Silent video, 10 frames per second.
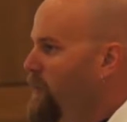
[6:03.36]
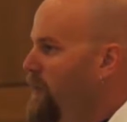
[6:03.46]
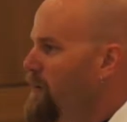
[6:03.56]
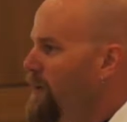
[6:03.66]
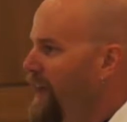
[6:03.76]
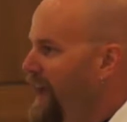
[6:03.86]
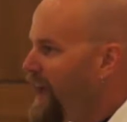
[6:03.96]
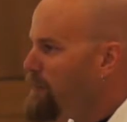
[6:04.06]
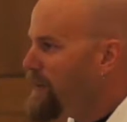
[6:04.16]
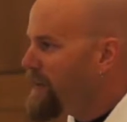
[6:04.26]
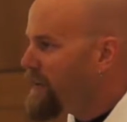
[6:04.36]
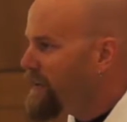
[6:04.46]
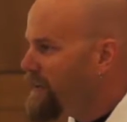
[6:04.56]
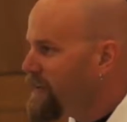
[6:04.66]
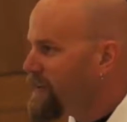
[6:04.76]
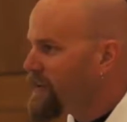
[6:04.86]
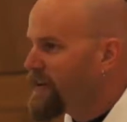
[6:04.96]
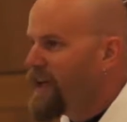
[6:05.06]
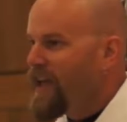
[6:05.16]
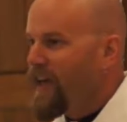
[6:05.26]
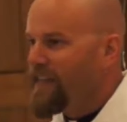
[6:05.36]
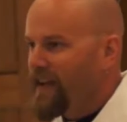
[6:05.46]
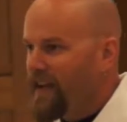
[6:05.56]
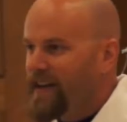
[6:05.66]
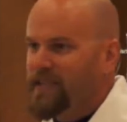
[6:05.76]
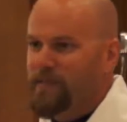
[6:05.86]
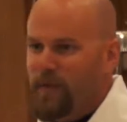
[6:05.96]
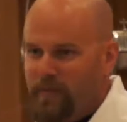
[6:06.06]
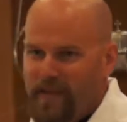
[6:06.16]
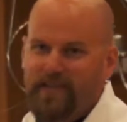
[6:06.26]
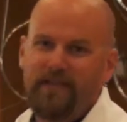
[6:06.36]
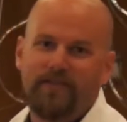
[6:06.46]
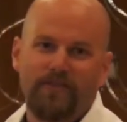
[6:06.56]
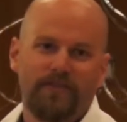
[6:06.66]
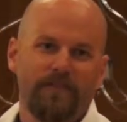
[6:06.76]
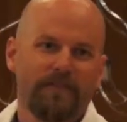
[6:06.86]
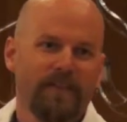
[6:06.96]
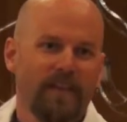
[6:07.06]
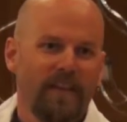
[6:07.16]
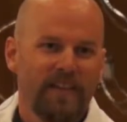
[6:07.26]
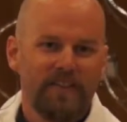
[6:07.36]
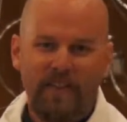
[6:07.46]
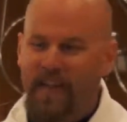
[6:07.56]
what will happen here, and the gospel message. And so